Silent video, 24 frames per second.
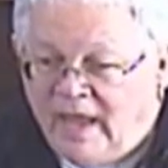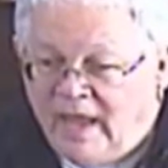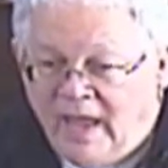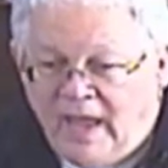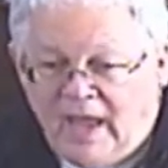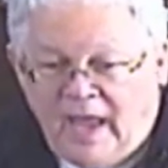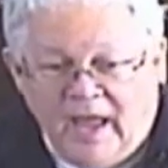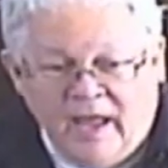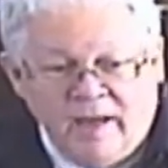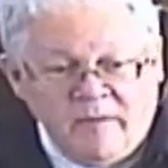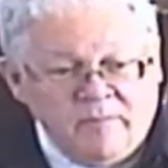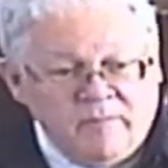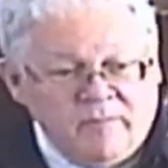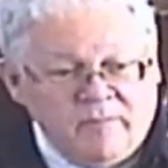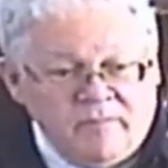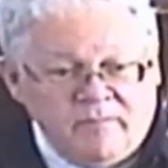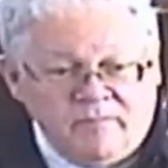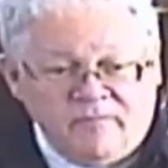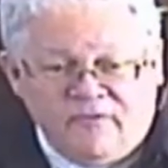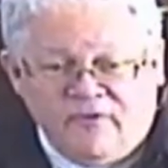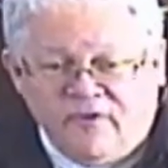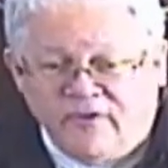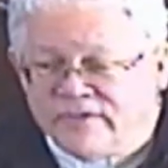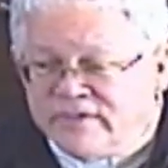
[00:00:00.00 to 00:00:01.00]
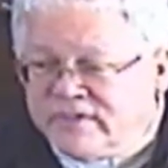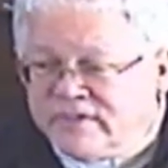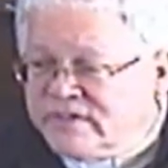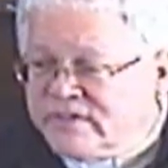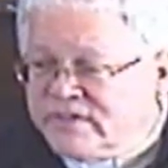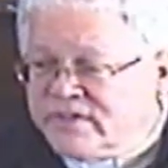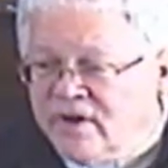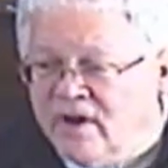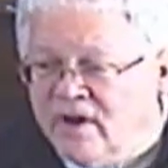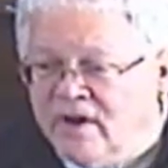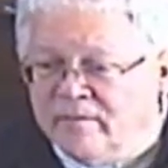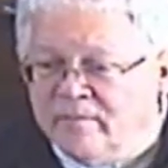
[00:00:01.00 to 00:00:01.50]
And first
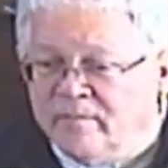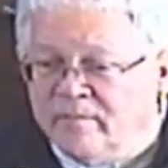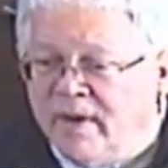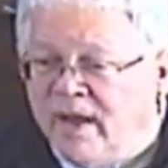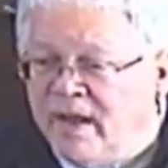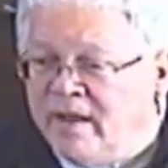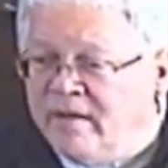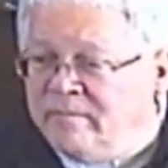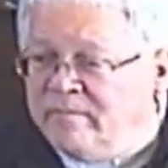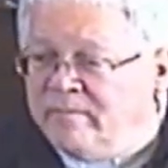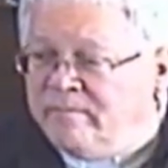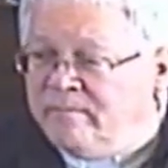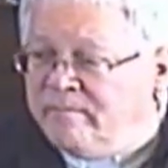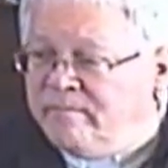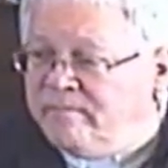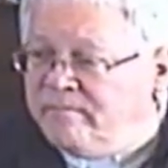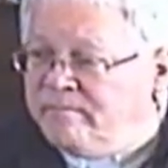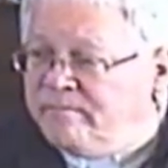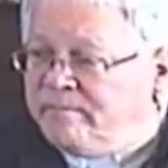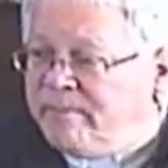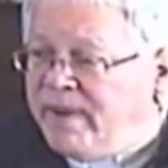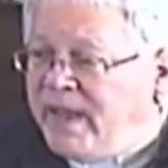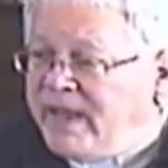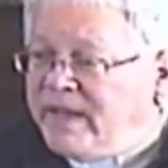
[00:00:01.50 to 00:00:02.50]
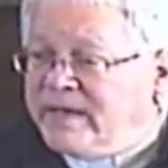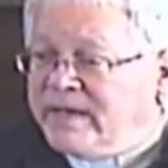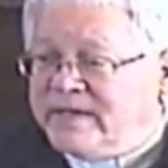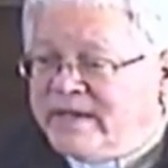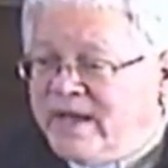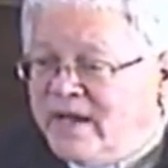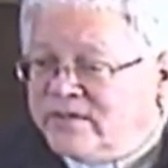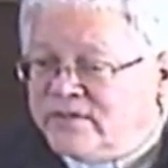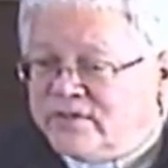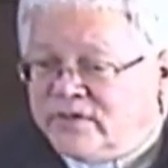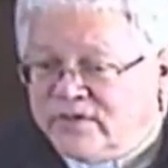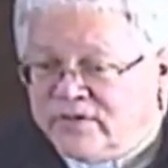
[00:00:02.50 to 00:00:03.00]
start by paying
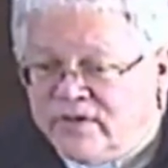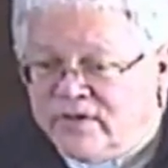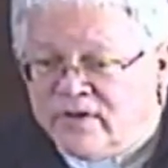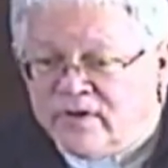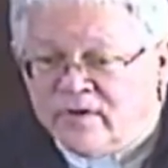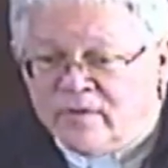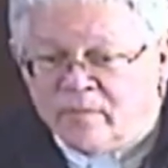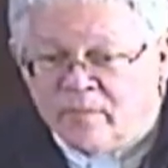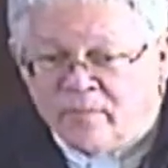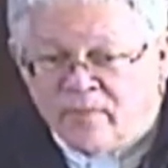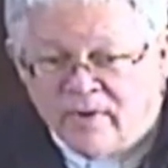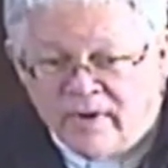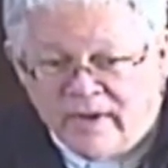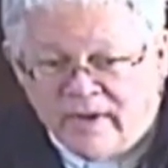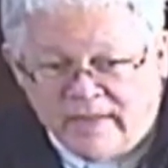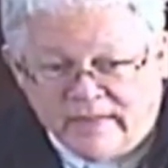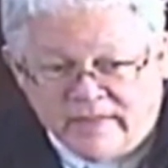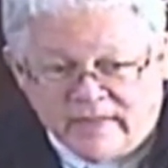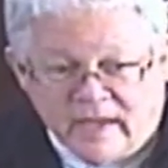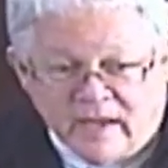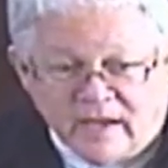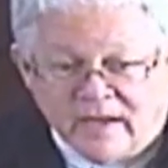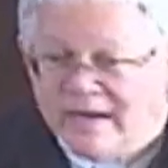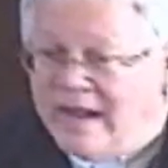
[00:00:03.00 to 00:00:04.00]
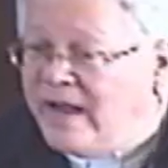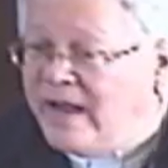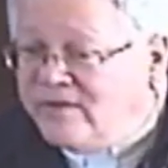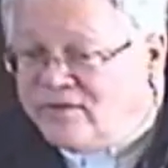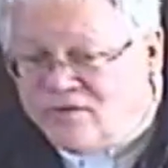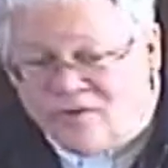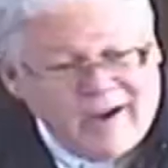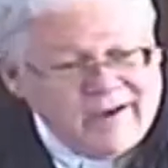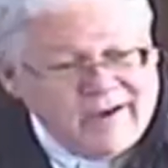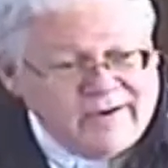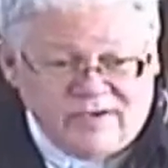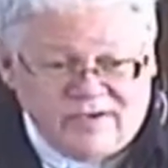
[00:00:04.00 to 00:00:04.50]
attention to your breathing, not
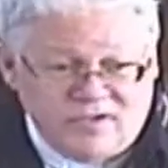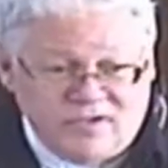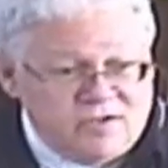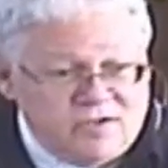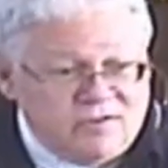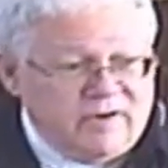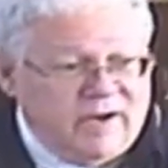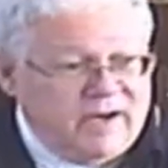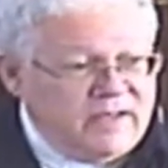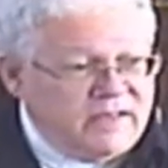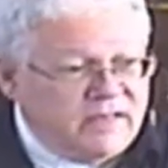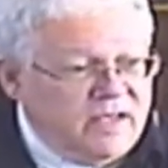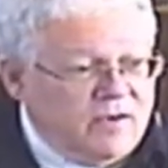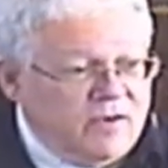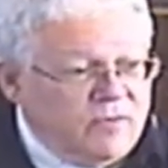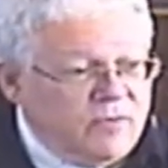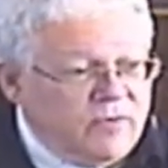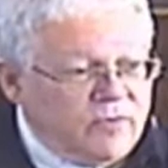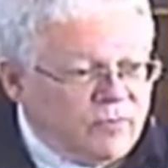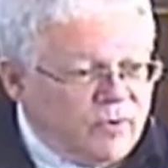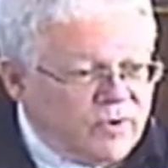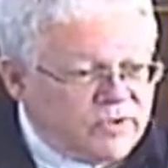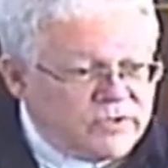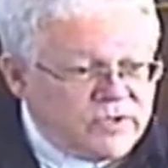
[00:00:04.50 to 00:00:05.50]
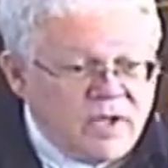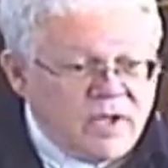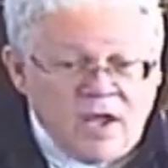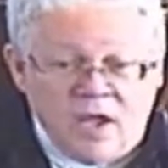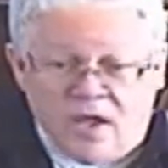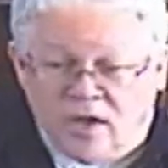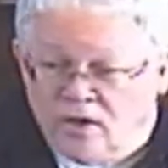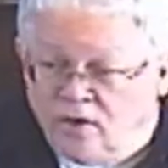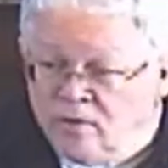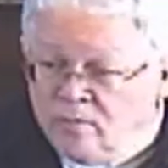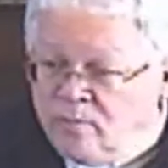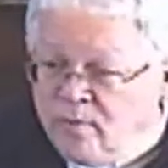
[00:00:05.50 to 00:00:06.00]
trying to do anything with what
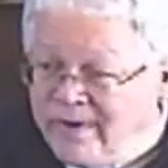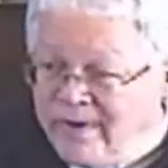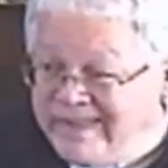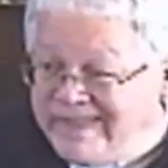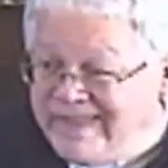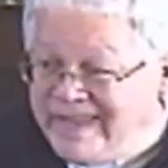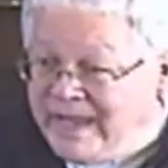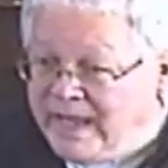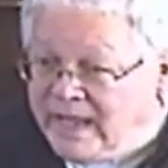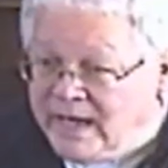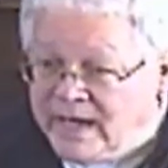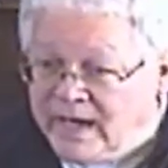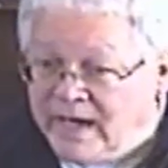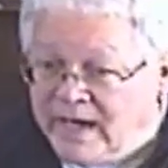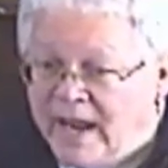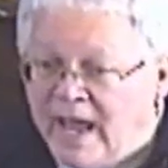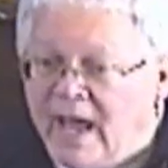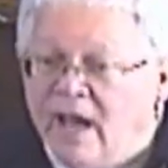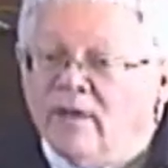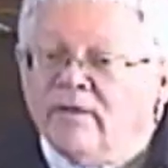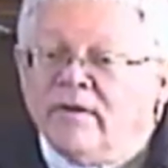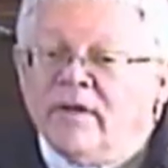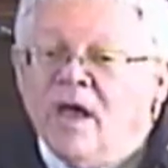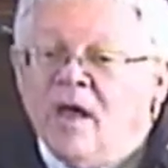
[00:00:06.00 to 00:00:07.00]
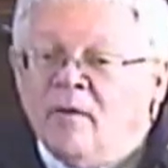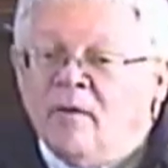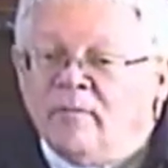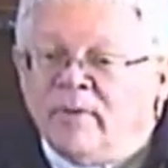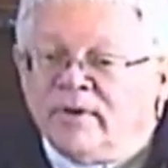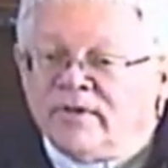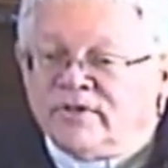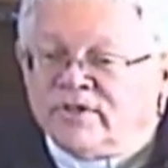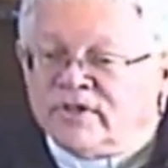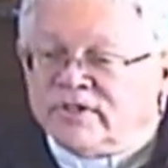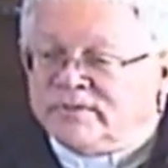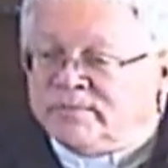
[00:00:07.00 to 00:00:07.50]
you're breathing in and out,
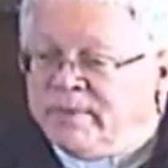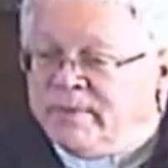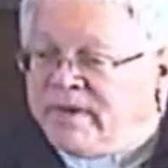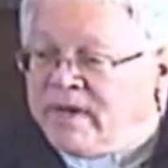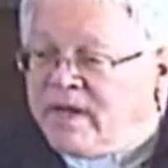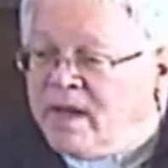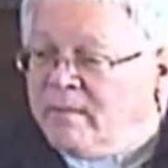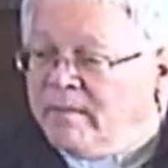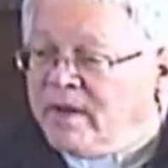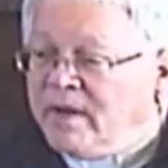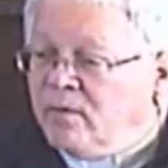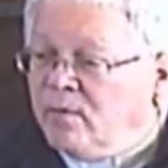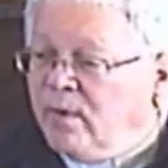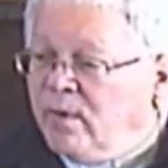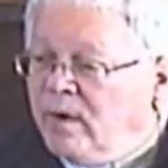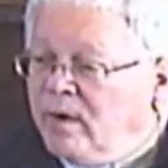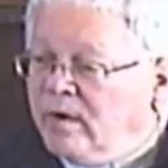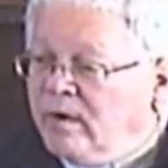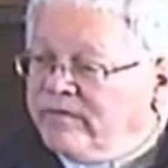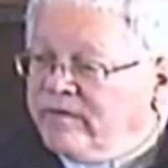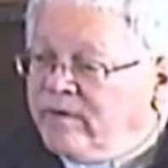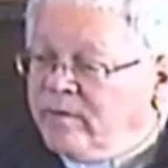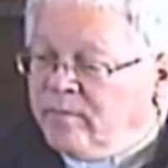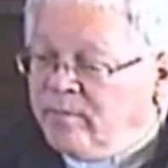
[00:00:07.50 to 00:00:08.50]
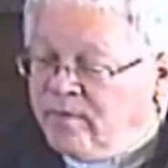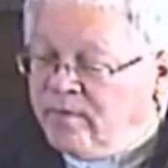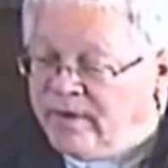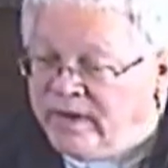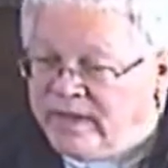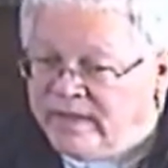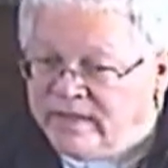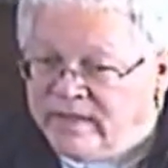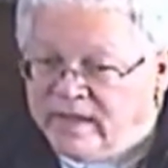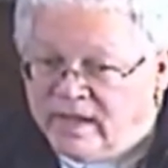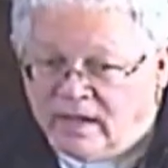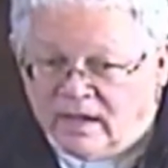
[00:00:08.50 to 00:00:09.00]
but just becoming aware of your
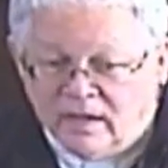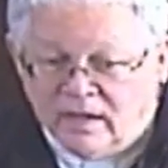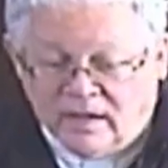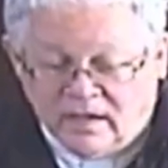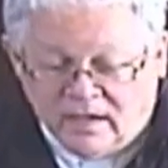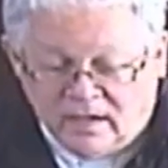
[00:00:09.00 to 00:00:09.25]
breathing.